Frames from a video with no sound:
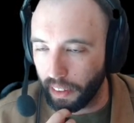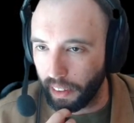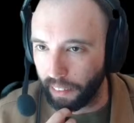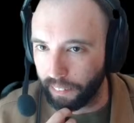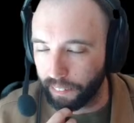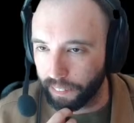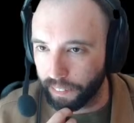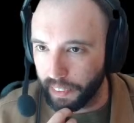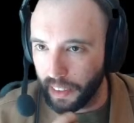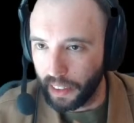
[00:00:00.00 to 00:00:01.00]

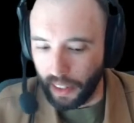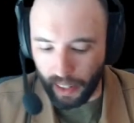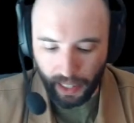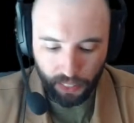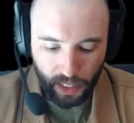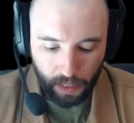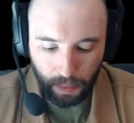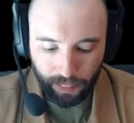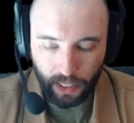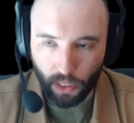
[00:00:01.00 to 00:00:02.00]
I think maybe an